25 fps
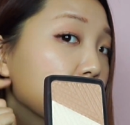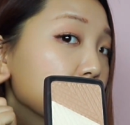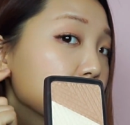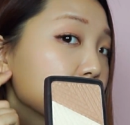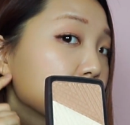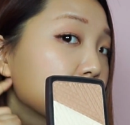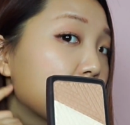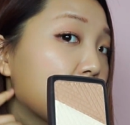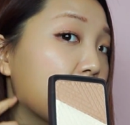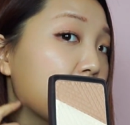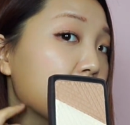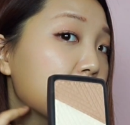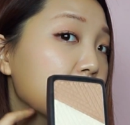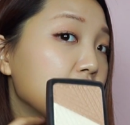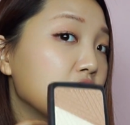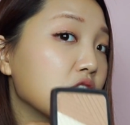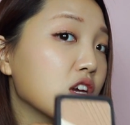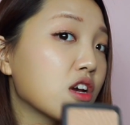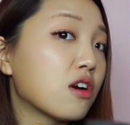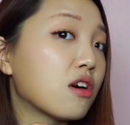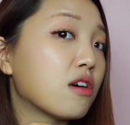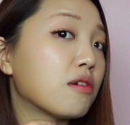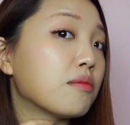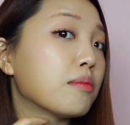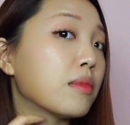side here
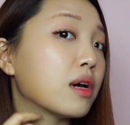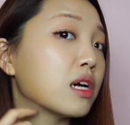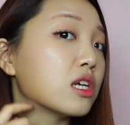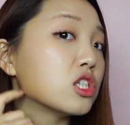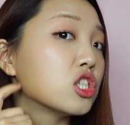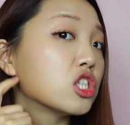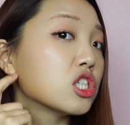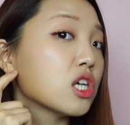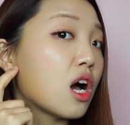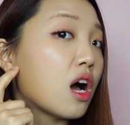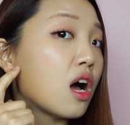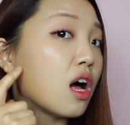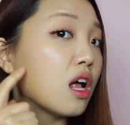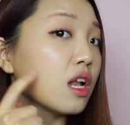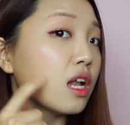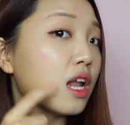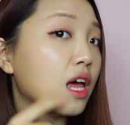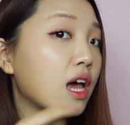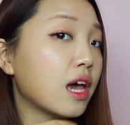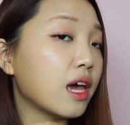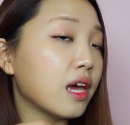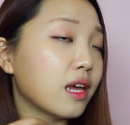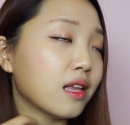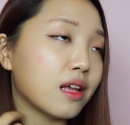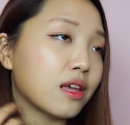on my
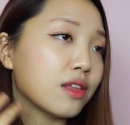jawline.